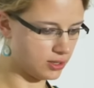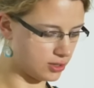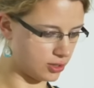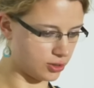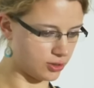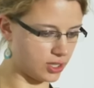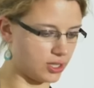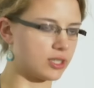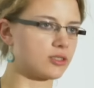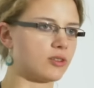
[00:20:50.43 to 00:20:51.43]
So you
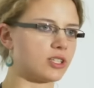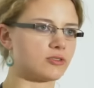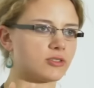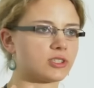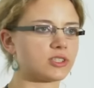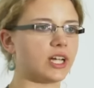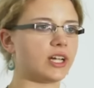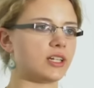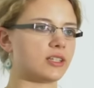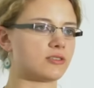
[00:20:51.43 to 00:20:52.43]
can like do this with
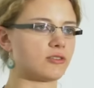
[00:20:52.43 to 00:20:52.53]
state,